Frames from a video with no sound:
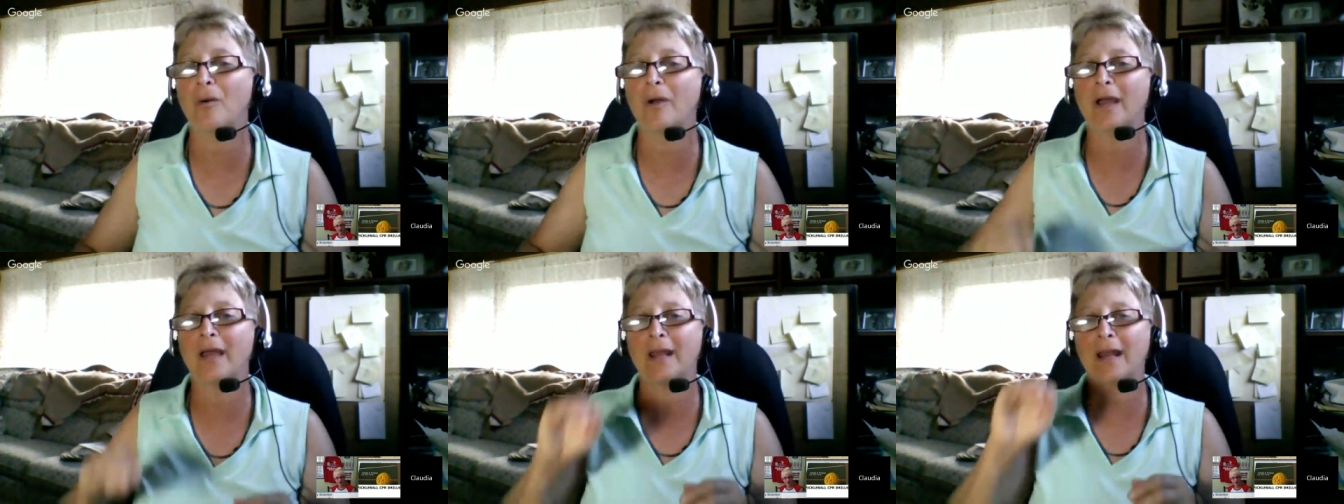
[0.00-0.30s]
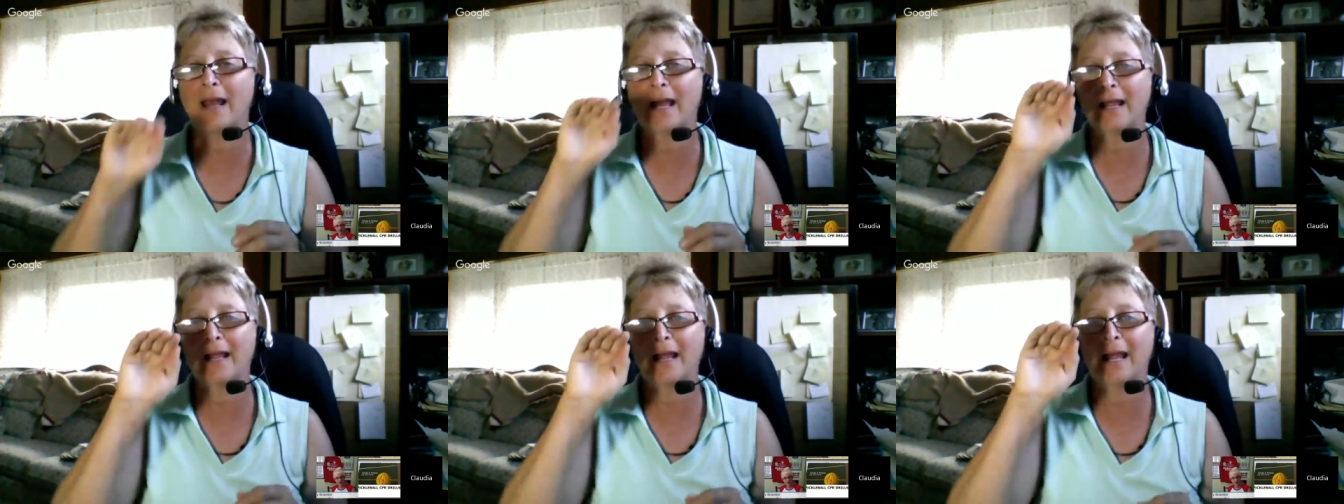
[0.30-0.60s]
And
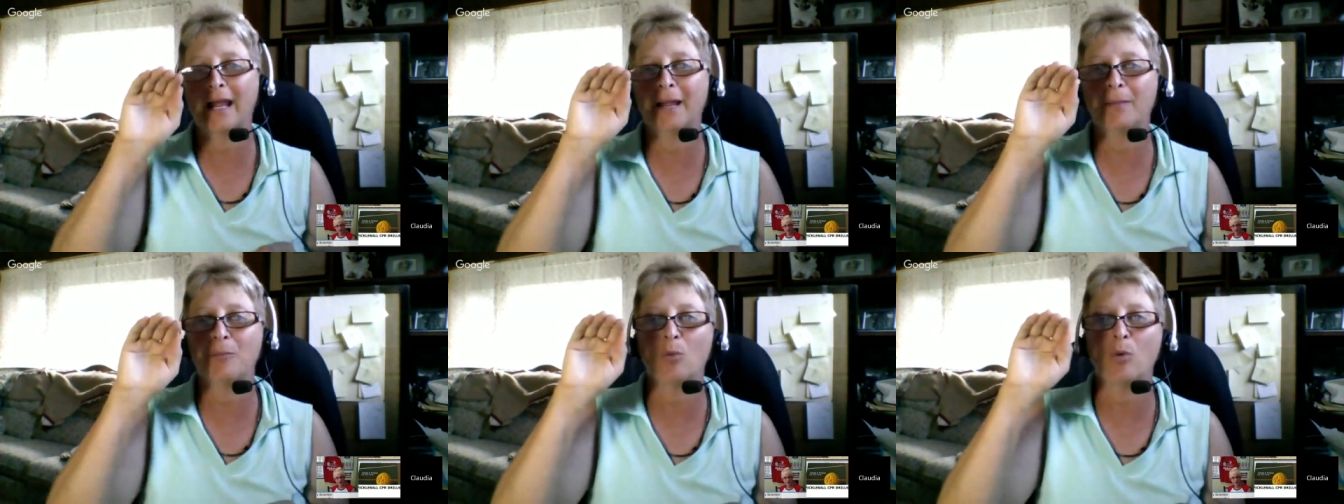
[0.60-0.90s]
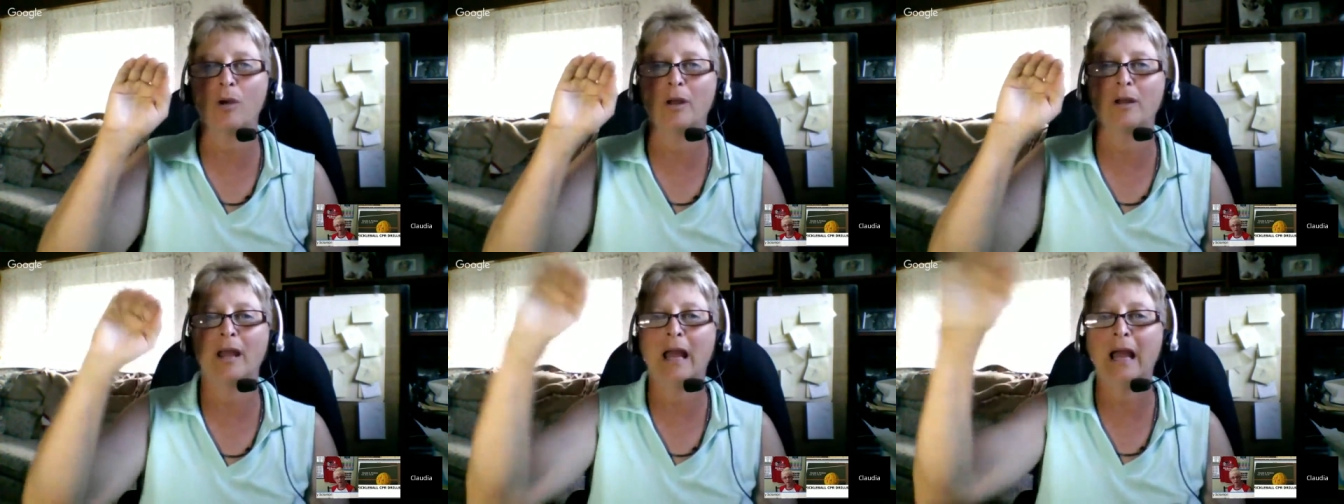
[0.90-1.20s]
I aim
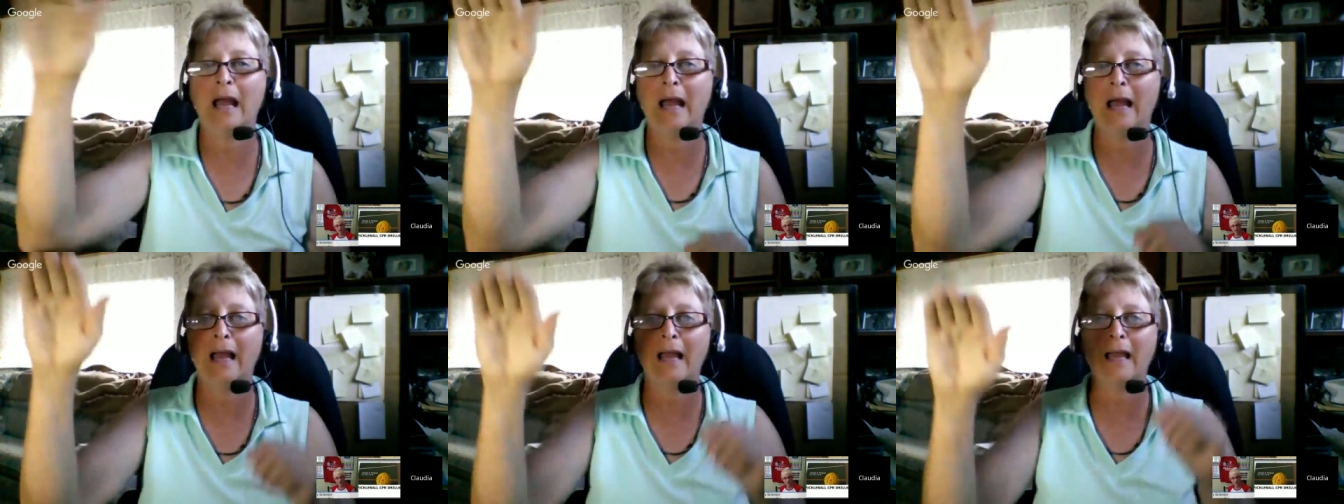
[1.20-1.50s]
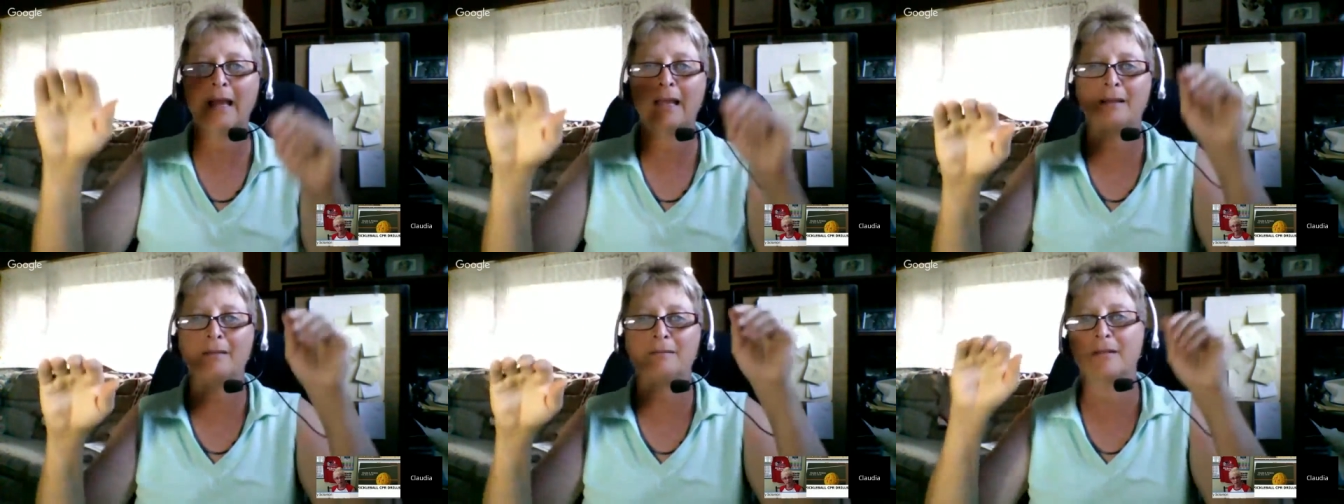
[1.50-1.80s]
one
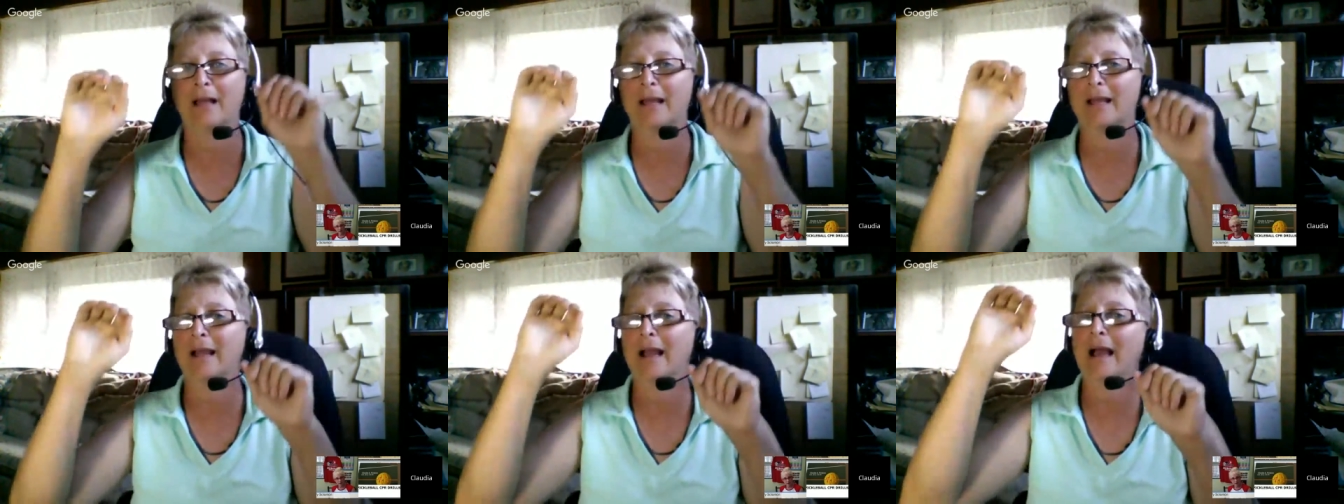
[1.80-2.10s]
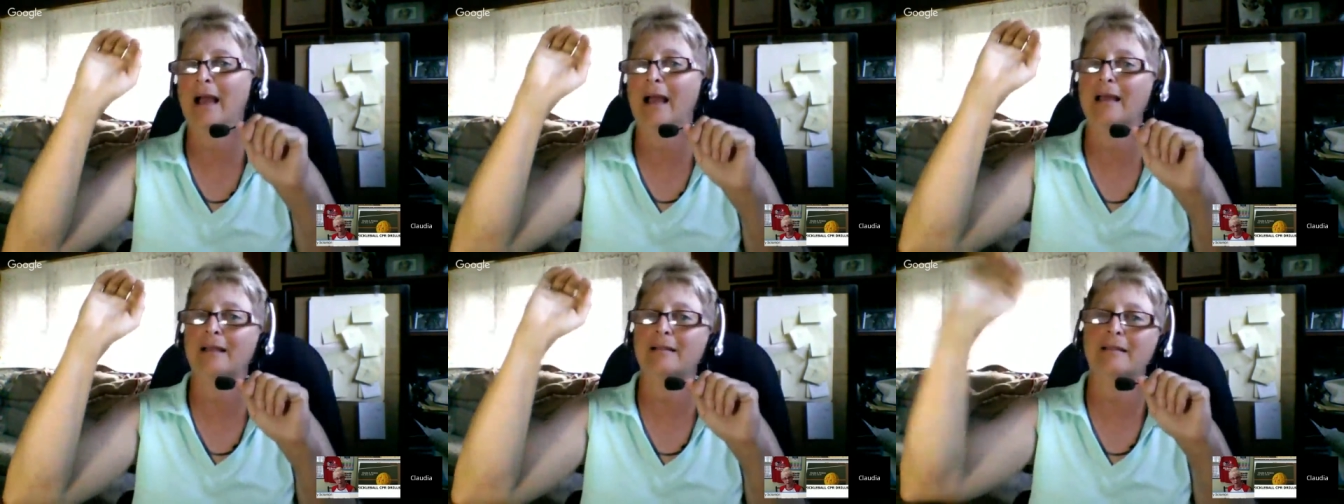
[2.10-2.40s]
high, like
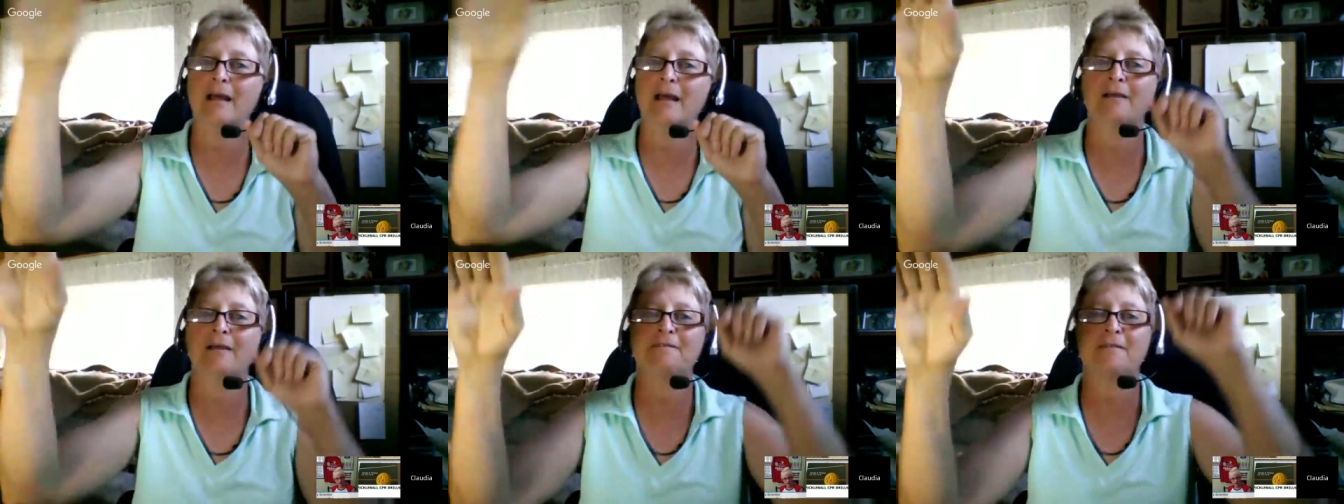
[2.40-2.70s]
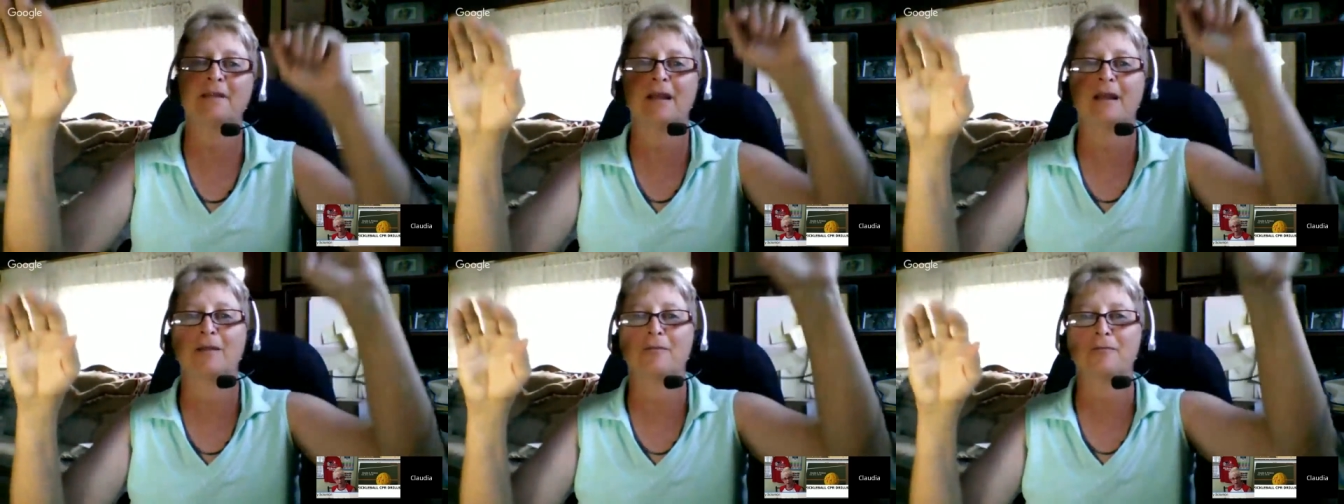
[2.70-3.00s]
high left,
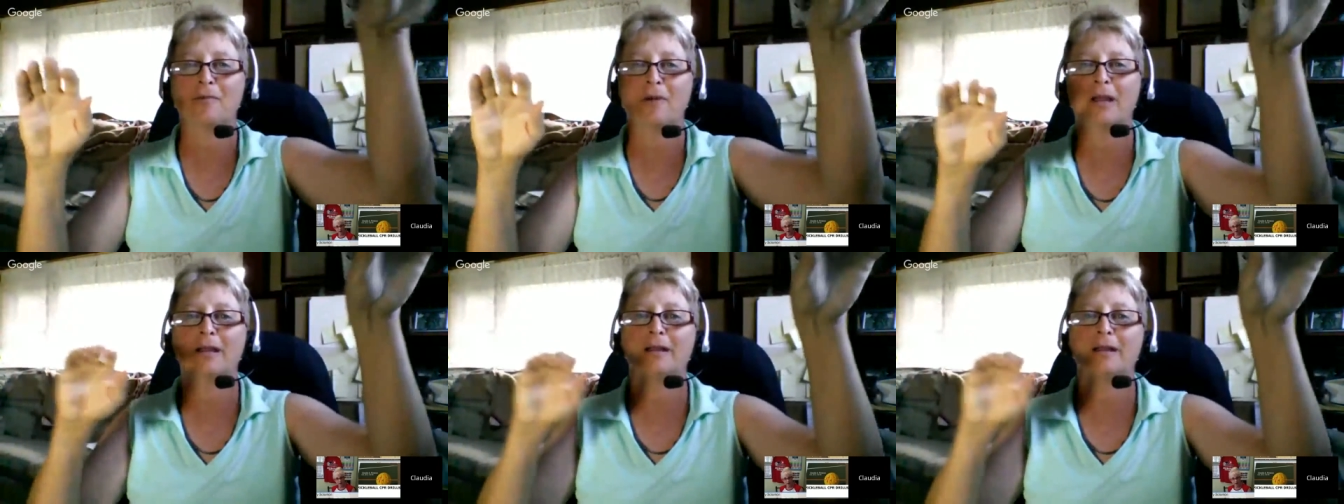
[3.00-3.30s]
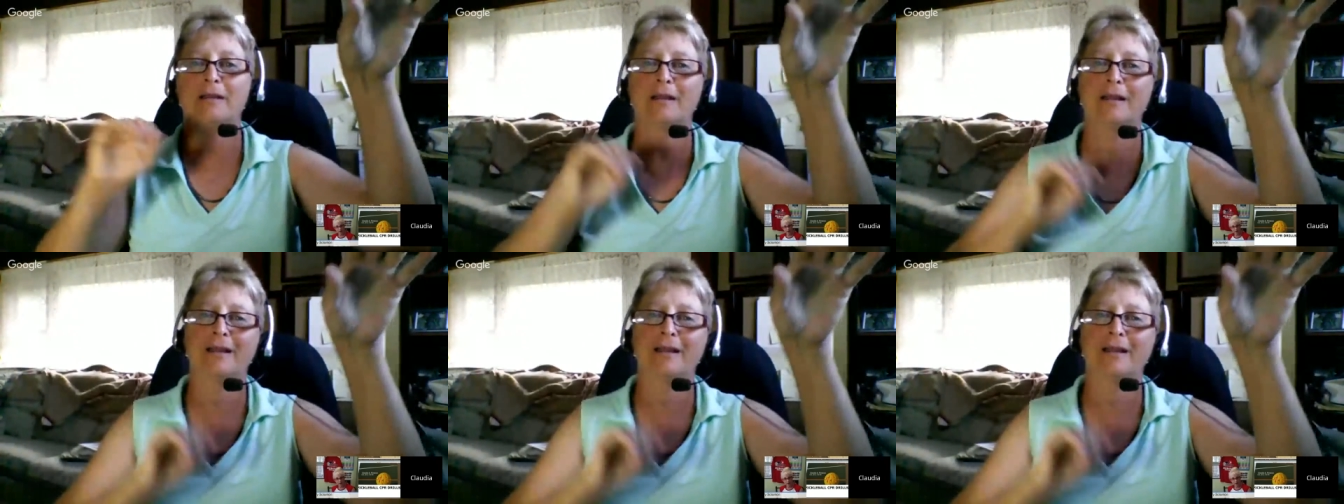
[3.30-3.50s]
high right,